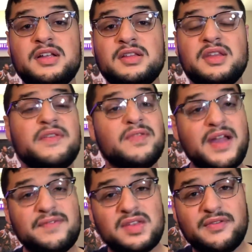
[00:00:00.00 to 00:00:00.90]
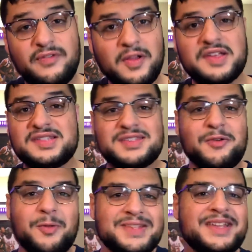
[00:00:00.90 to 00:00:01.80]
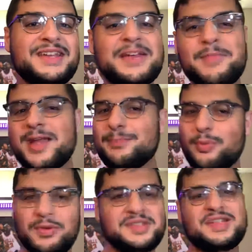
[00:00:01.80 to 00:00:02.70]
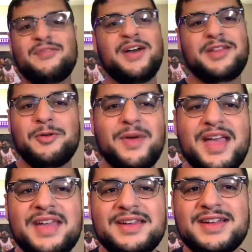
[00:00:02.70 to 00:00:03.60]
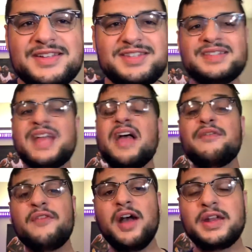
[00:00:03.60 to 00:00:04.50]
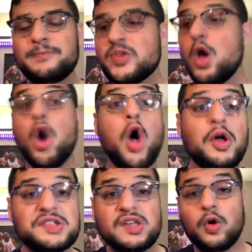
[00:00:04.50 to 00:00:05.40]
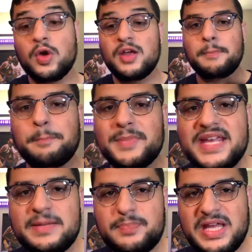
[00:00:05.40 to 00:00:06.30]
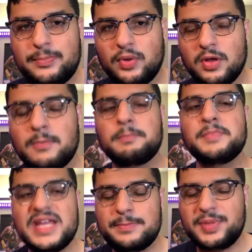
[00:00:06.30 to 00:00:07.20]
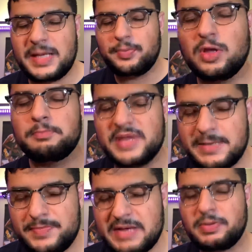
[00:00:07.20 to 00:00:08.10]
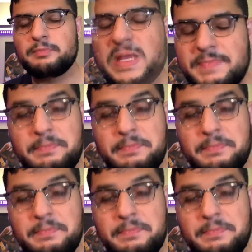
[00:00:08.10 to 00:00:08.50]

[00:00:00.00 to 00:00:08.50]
Live life to the fullest. So once I get my important stuff out of the way, just have fun. Also, meet people, meet people, meet people, meet